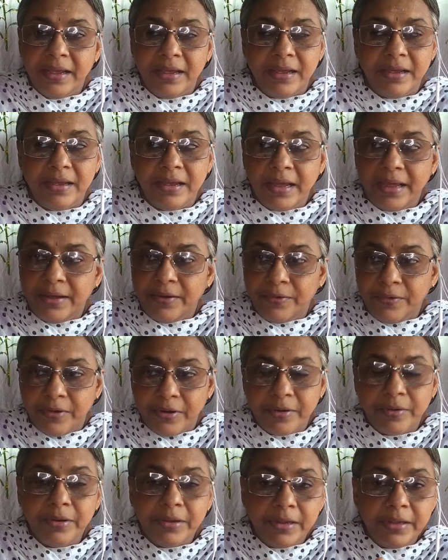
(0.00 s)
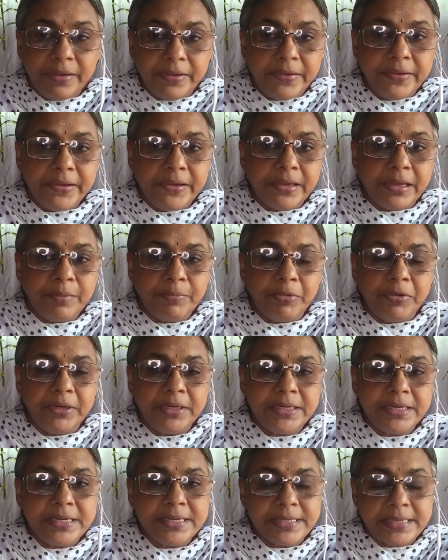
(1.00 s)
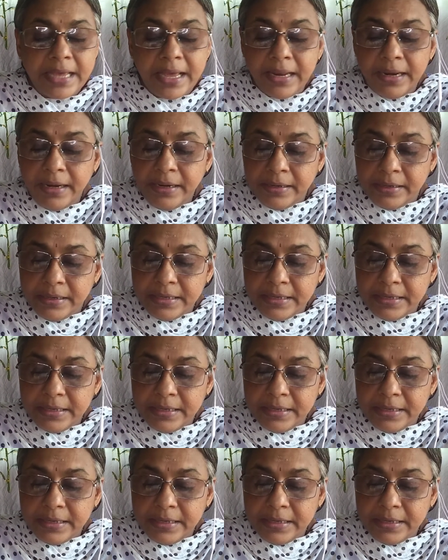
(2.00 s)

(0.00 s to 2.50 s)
or you can put it in salad.